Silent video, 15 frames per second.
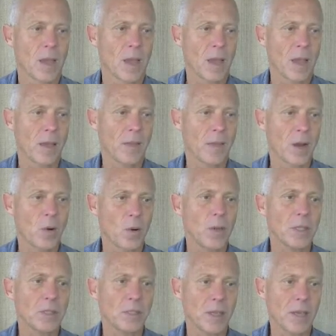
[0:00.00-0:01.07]
And there we
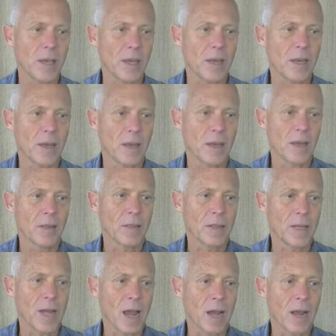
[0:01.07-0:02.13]
see the
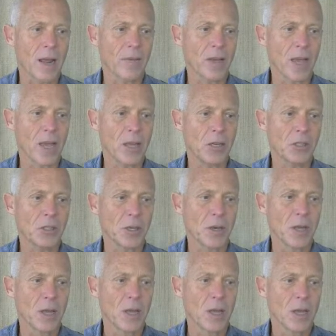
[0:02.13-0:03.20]
dot navigation.
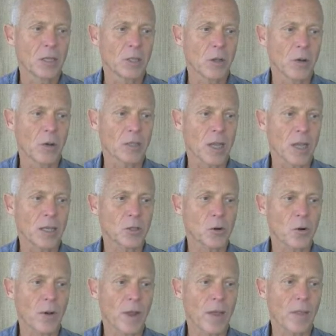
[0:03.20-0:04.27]
So as I
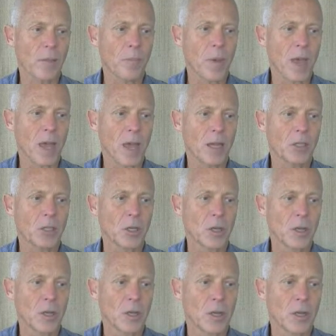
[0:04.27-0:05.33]
scroll down the page,
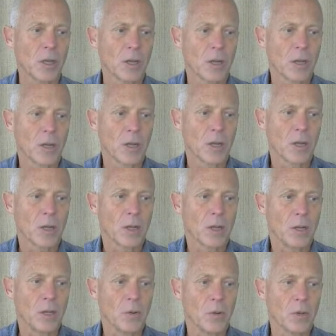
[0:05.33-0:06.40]

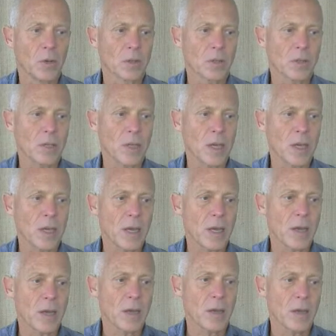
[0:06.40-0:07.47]
you will see